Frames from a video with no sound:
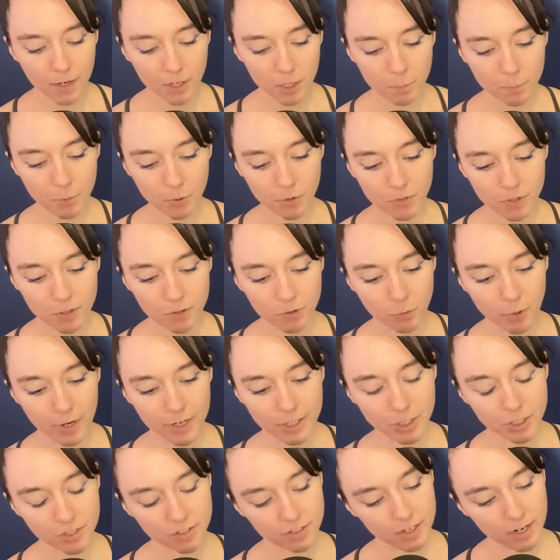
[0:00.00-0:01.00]
put these
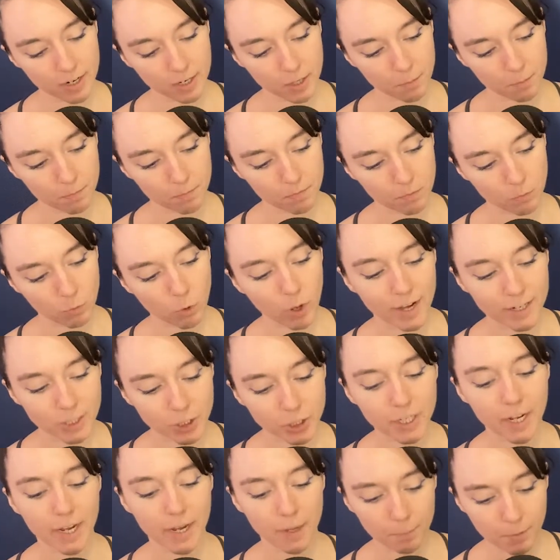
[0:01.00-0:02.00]
questions in any, well,
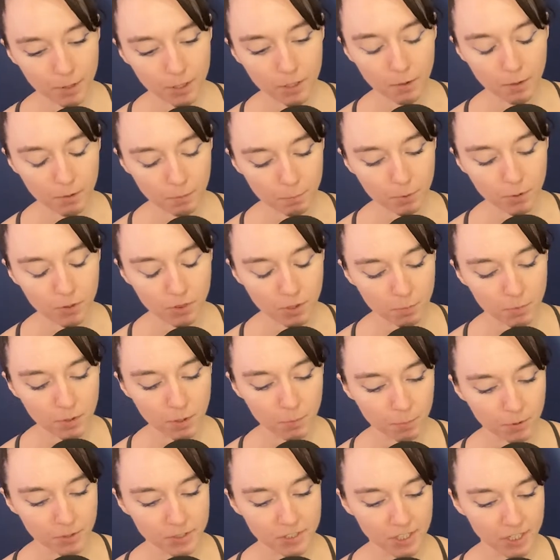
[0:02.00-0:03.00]
actually I am gonna put them
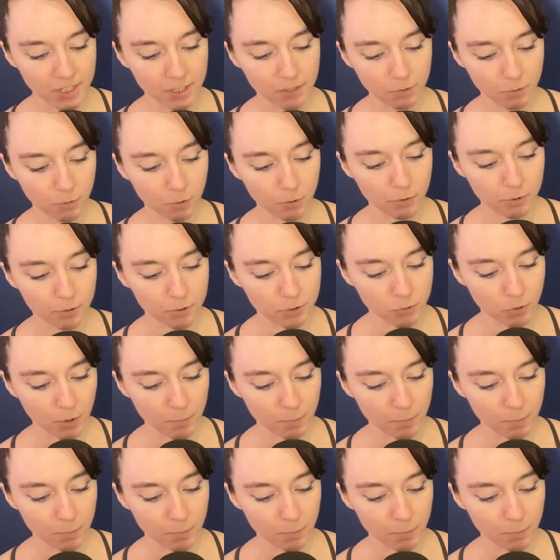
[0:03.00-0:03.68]
in a particular order.